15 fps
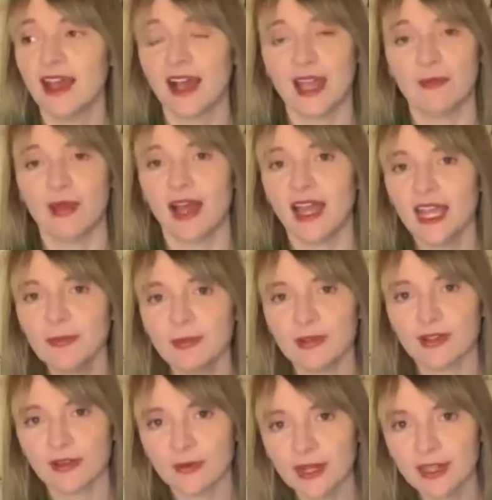I'm hyper
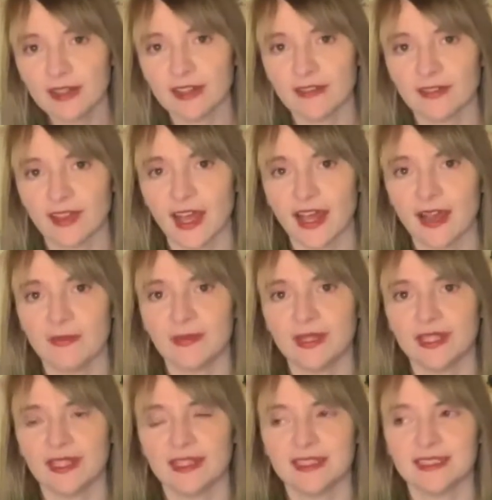aware of that
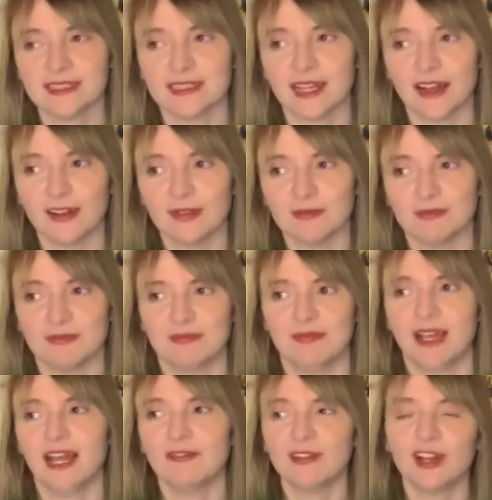because I'll
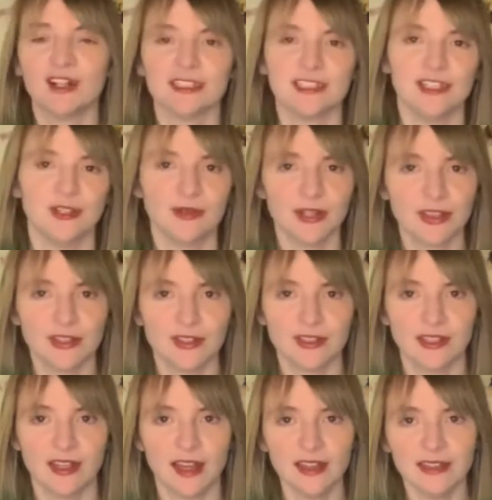have lost, a third of
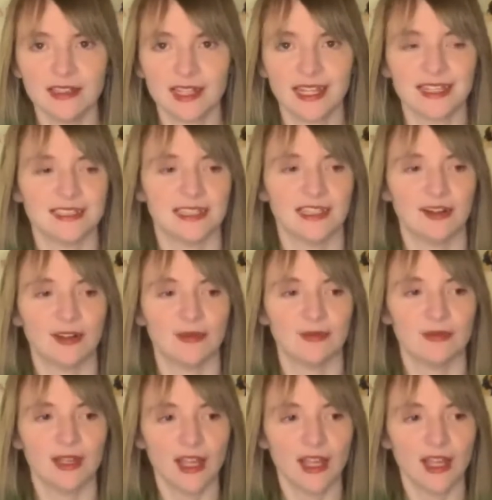the holidays, and I'll